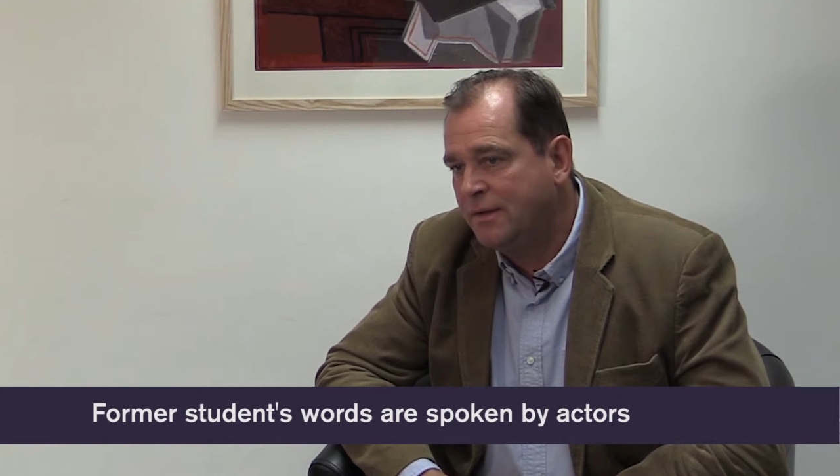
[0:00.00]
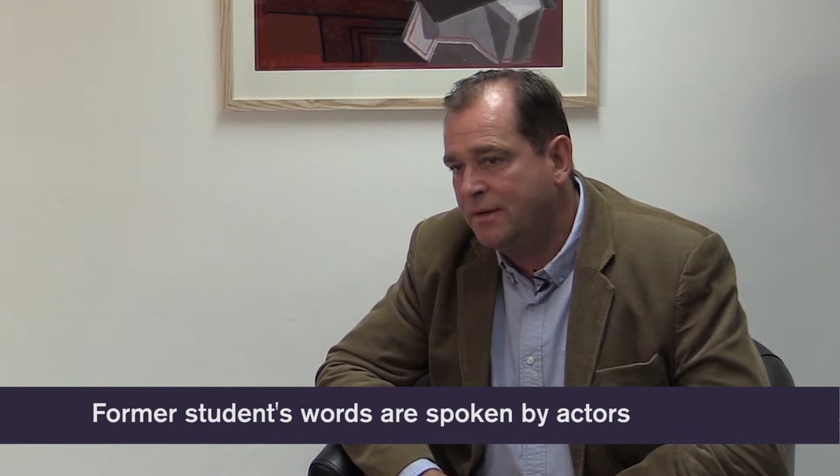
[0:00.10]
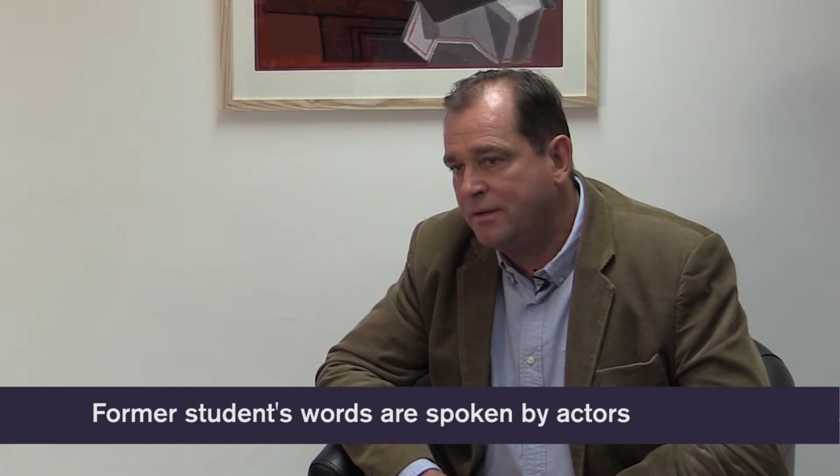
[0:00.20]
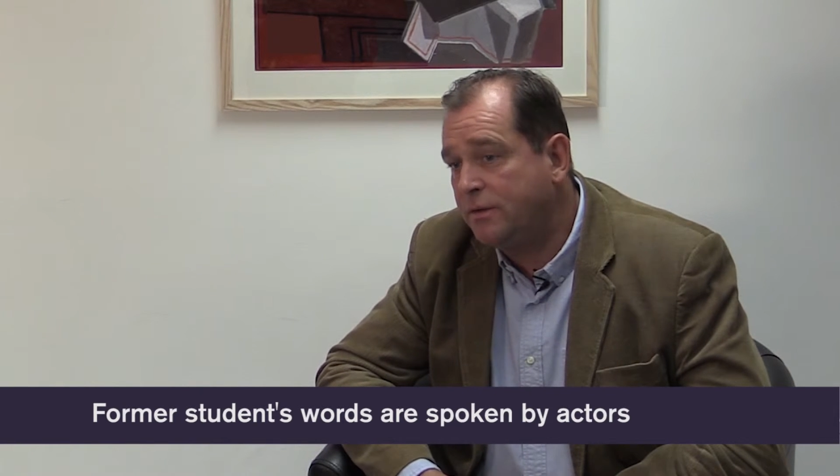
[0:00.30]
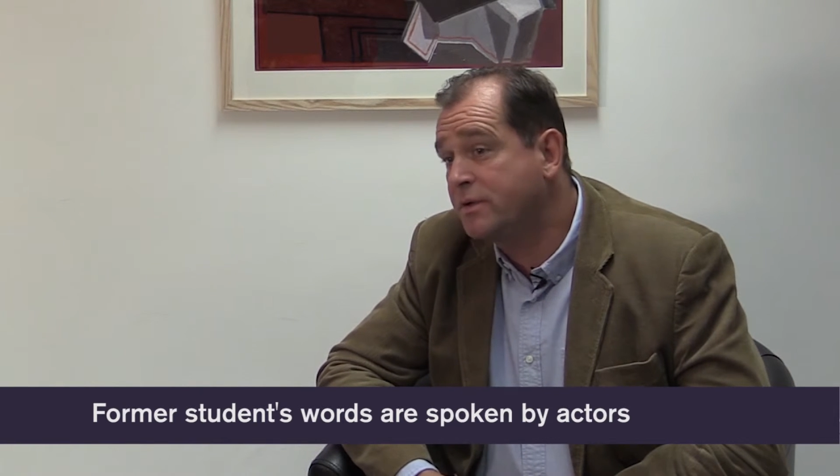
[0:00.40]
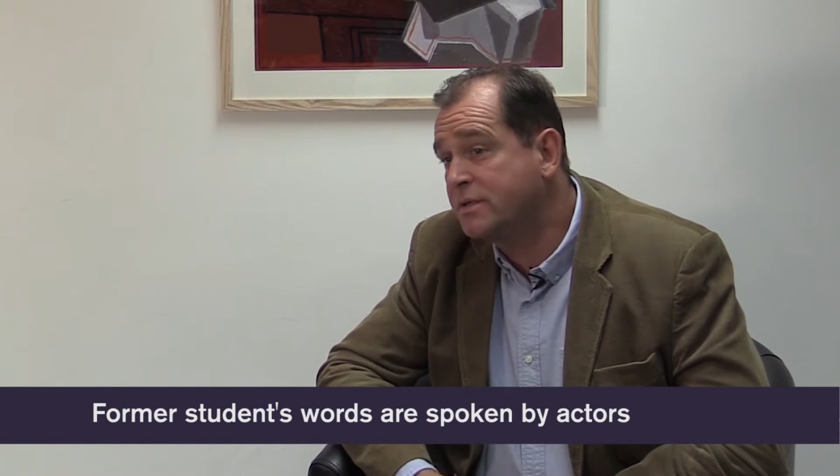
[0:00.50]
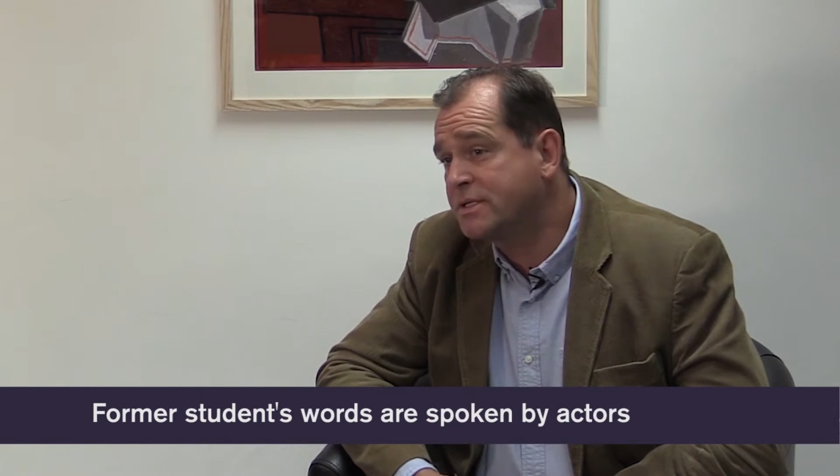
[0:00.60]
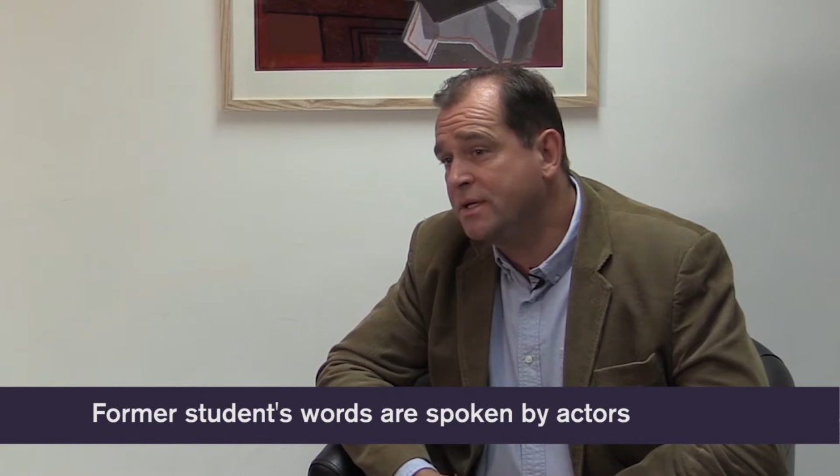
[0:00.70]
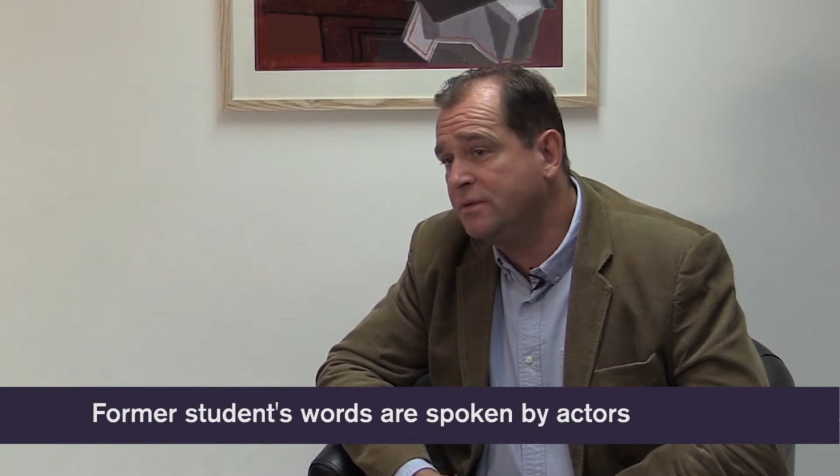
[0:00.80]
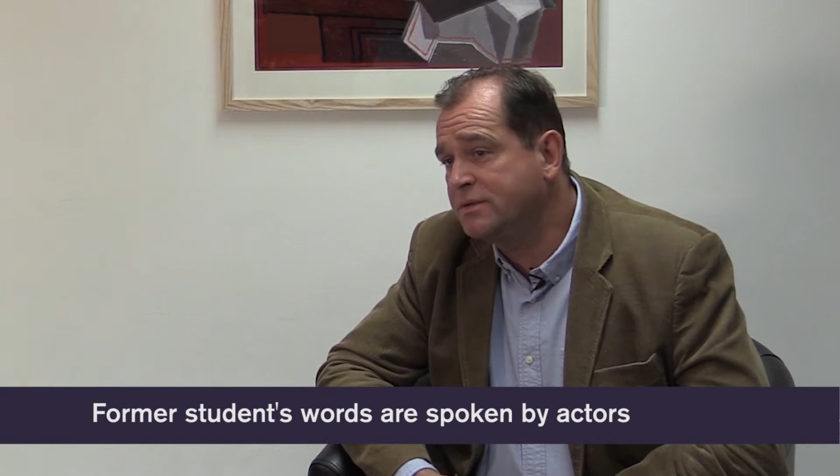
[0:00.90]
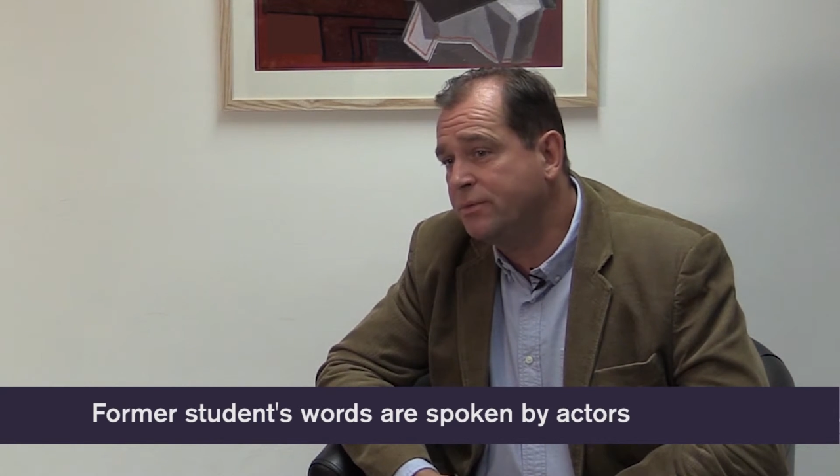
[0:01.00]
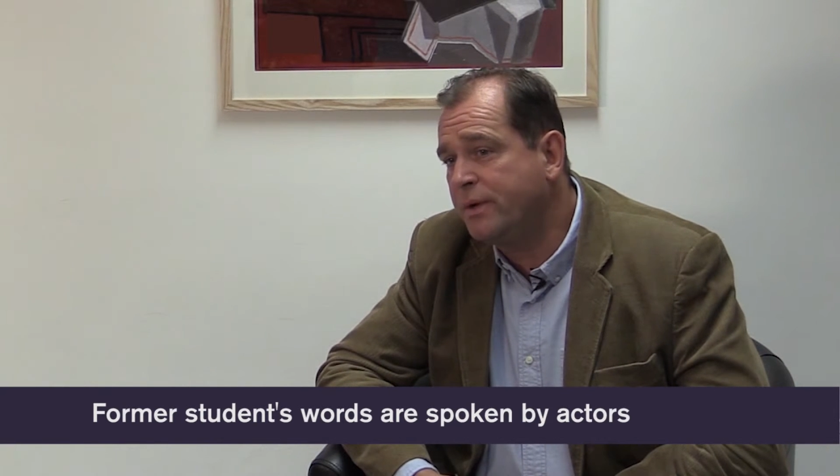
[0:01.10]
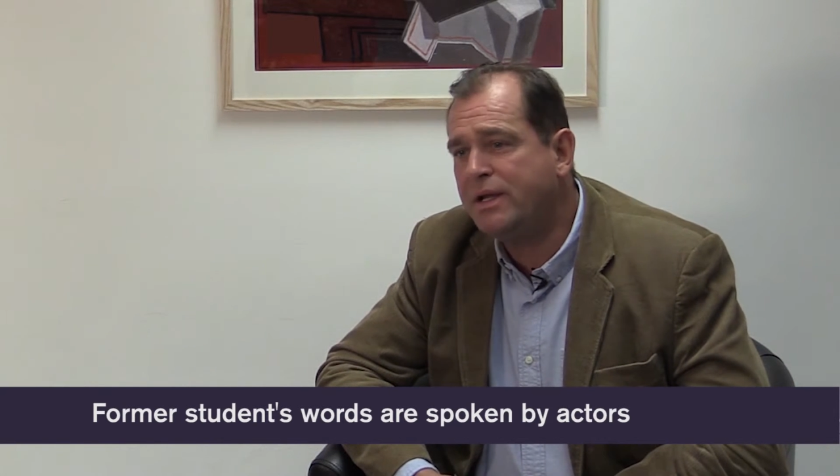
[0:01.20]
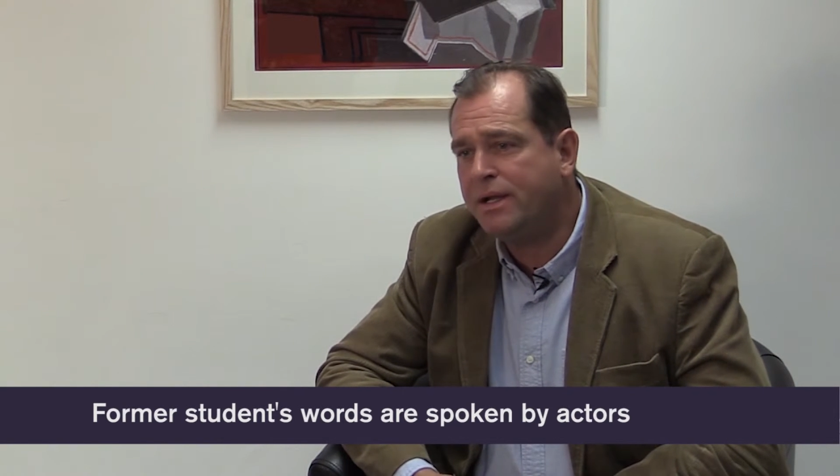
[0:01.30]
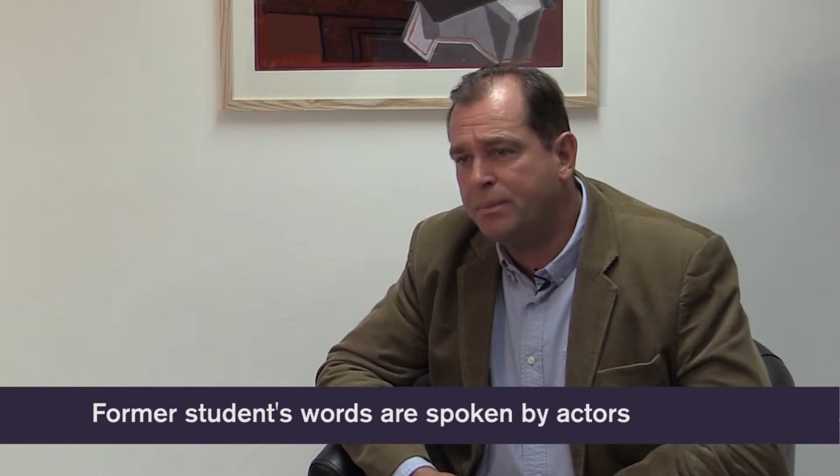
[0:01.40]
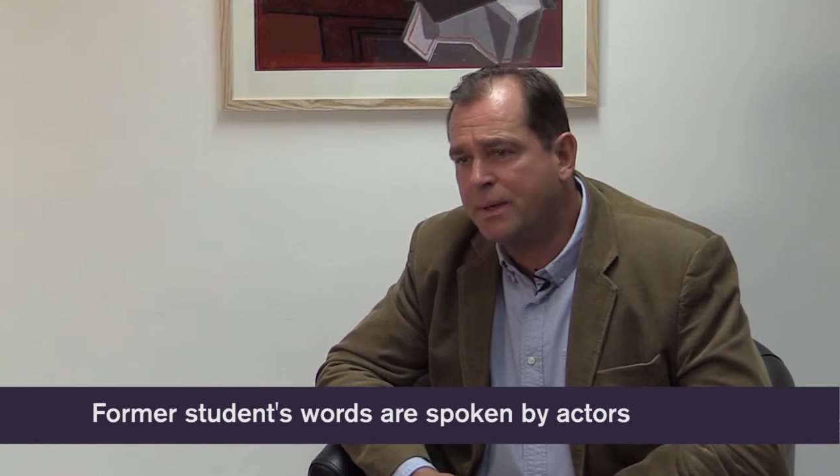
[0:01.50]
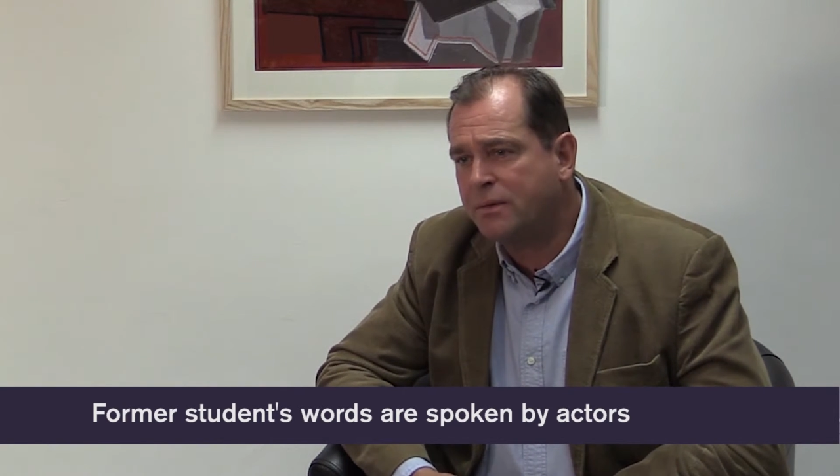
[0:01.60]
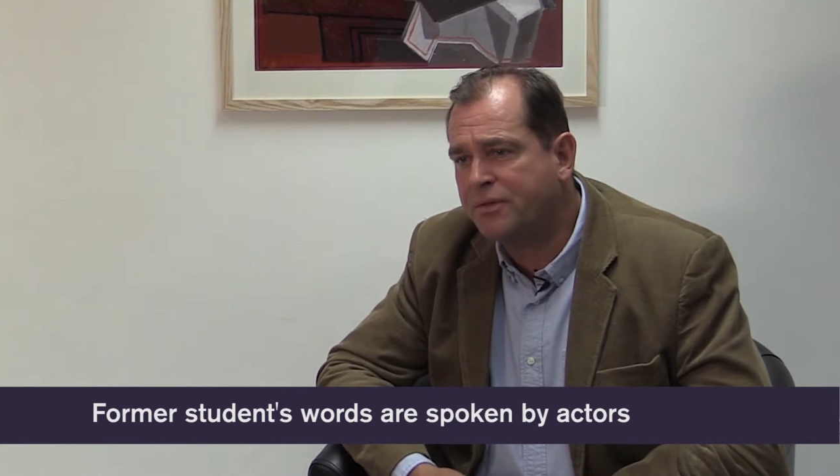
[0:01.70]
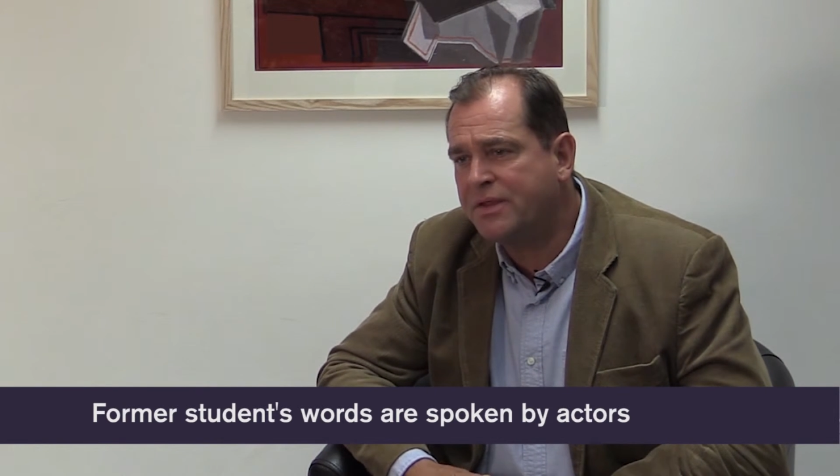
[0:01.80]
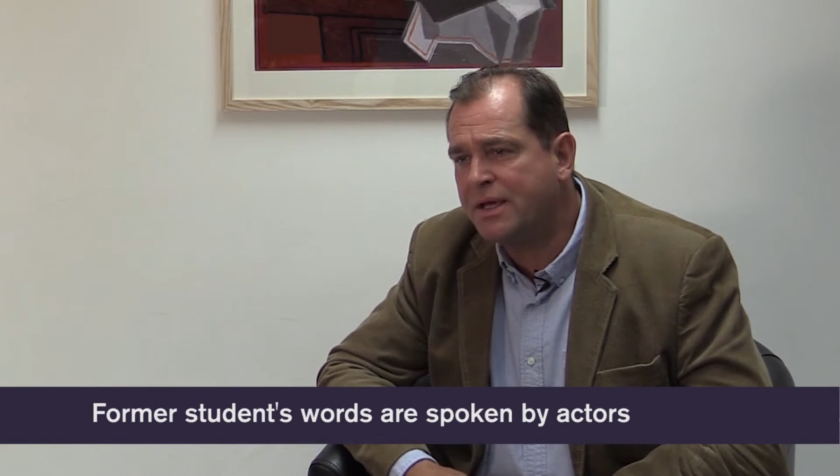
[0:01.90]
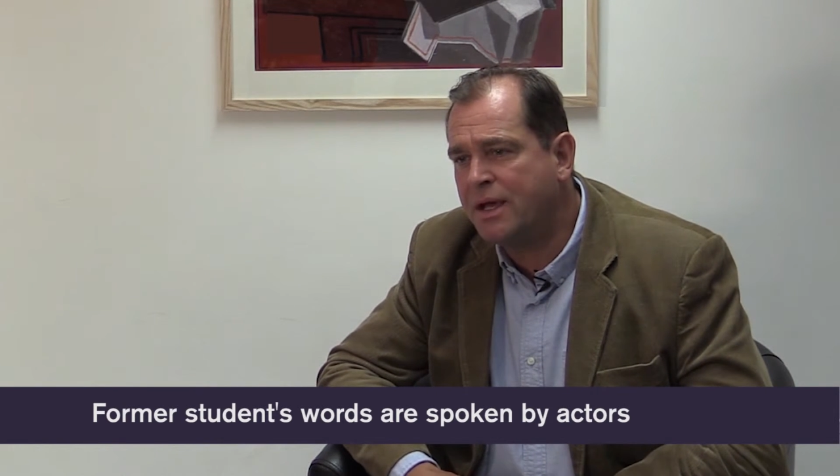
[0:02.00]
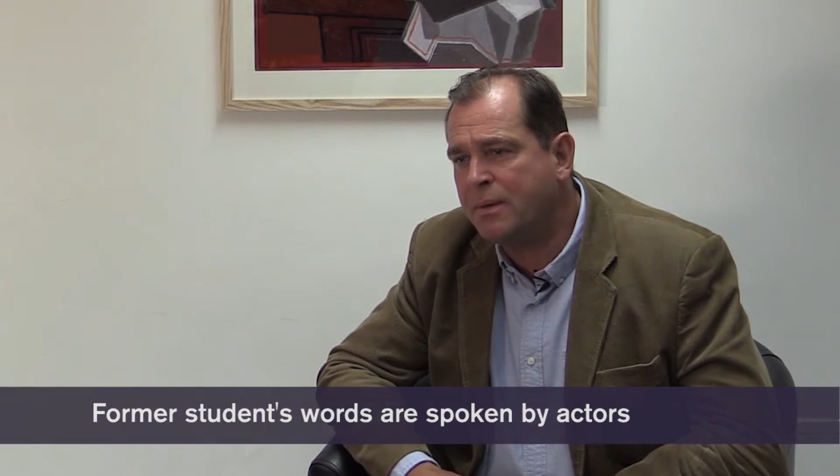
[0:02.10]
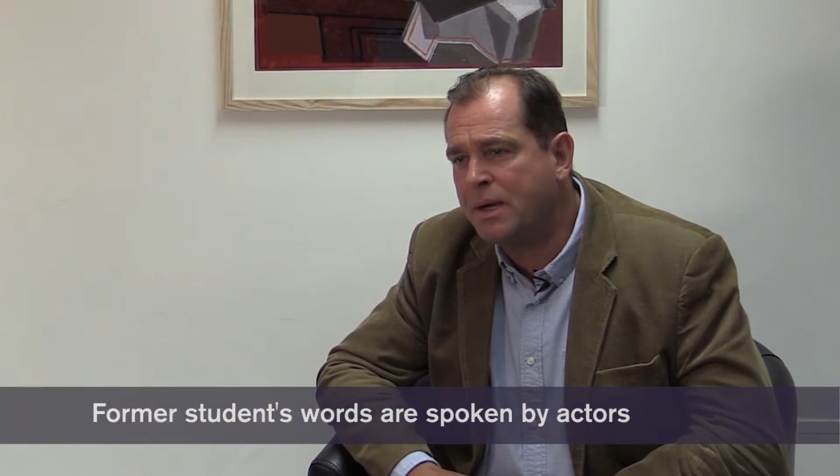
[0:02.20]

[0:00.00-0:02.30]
A lot of the skills are really about thinking